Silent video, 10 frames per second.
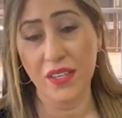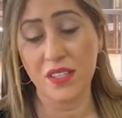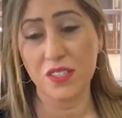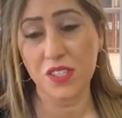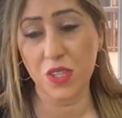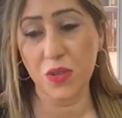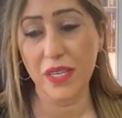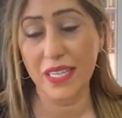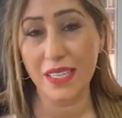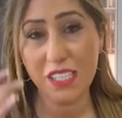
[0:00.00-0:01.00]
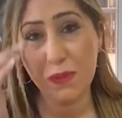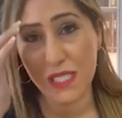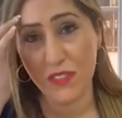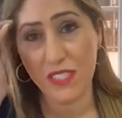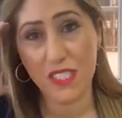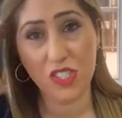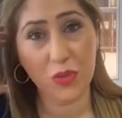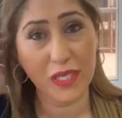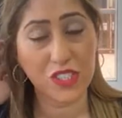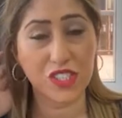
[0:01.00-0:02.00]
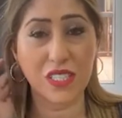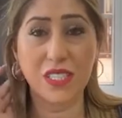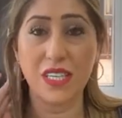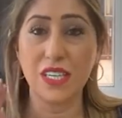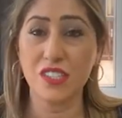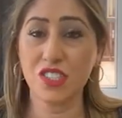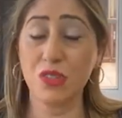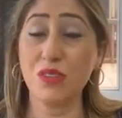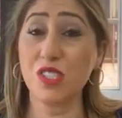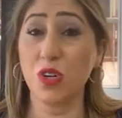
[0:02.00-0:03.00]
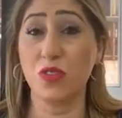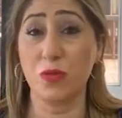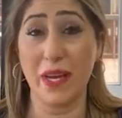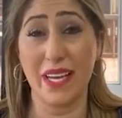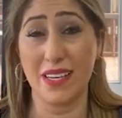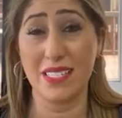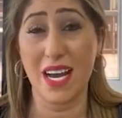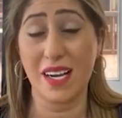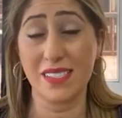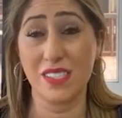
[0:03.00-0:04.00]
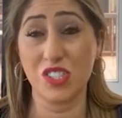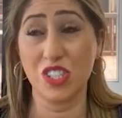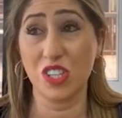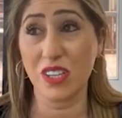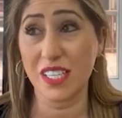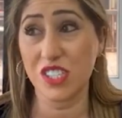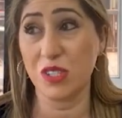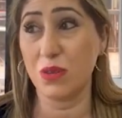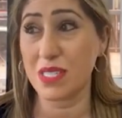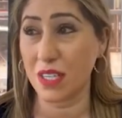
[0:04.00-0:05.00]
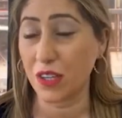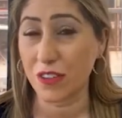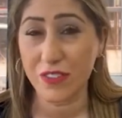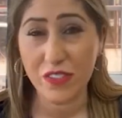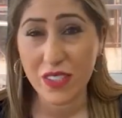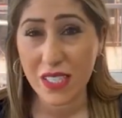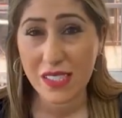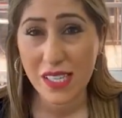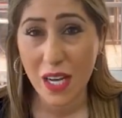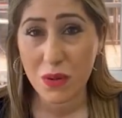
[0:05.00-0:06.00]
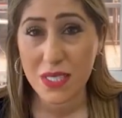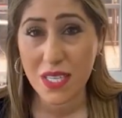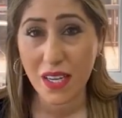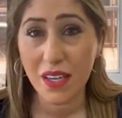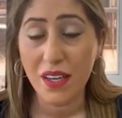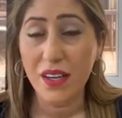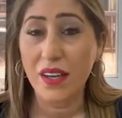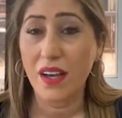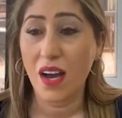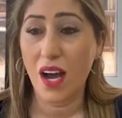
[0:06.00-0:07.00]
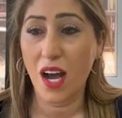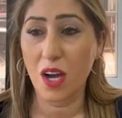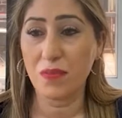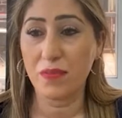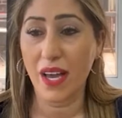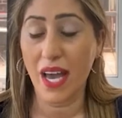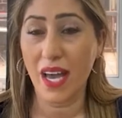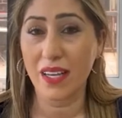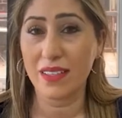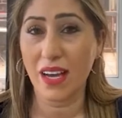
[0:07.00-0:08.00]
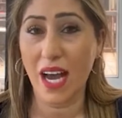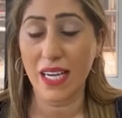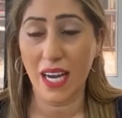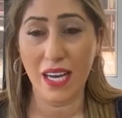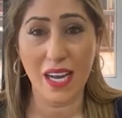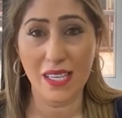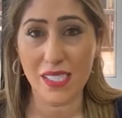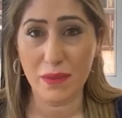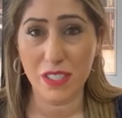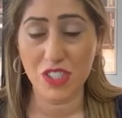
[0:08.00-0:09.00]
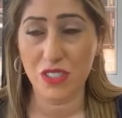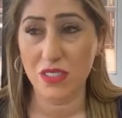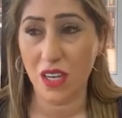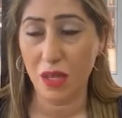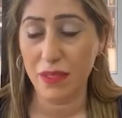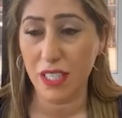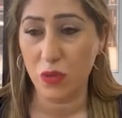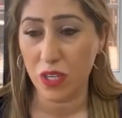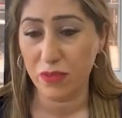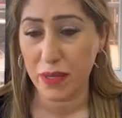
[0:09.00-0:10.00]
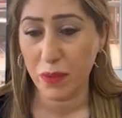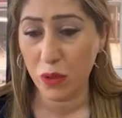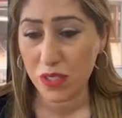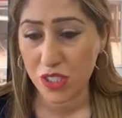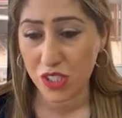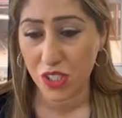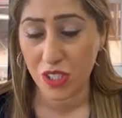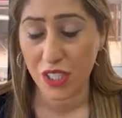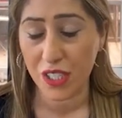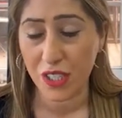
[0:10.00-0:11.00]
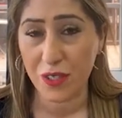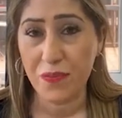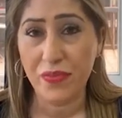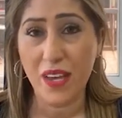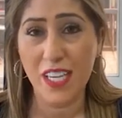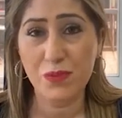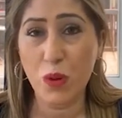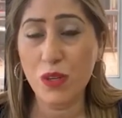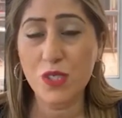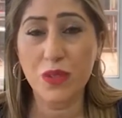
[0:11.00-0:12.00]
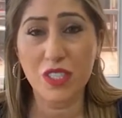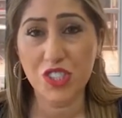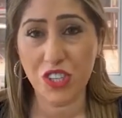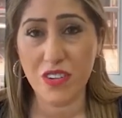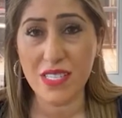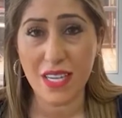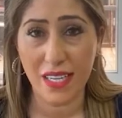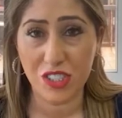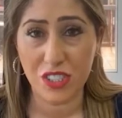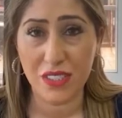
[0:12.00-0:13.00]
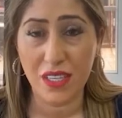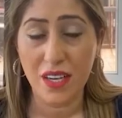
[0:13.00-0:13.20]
So in this specific situation, she was overpaying in taxes. She looked like she was in her 50s, I would say. And I as I mentioned, in one of my posts earlier, I spoke to an insurance agent,